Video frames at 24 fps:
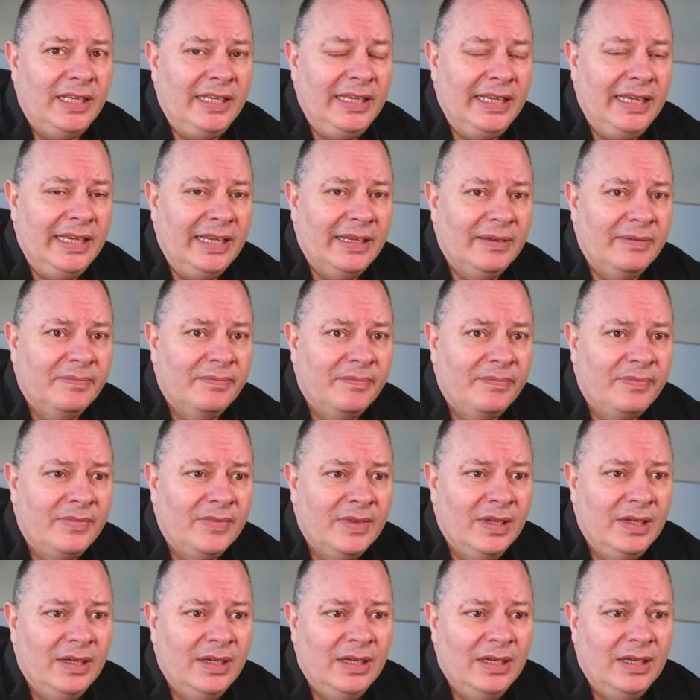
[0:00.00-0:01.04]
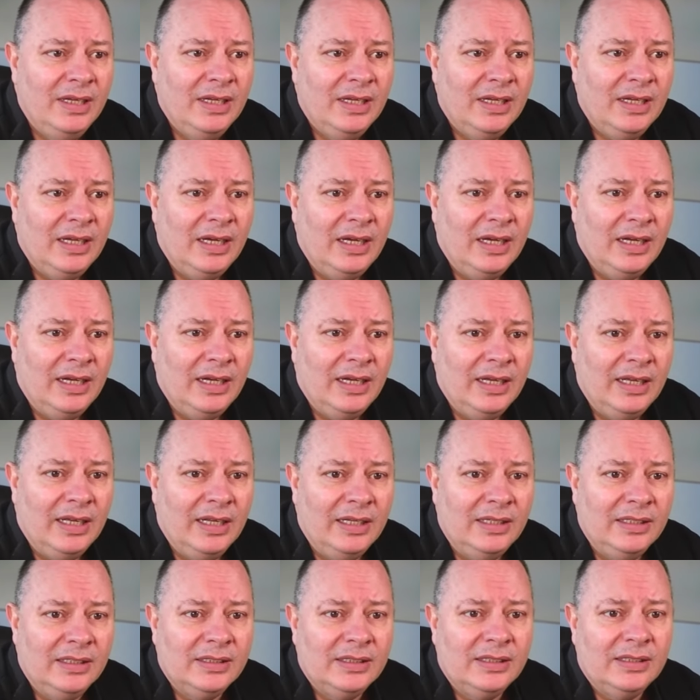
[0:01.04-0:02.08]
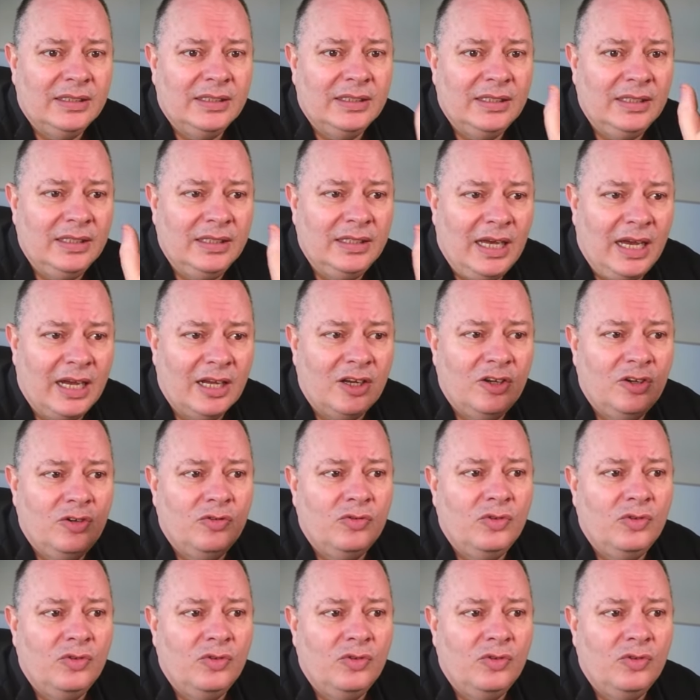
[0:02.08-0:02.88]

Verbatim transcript: a year. And that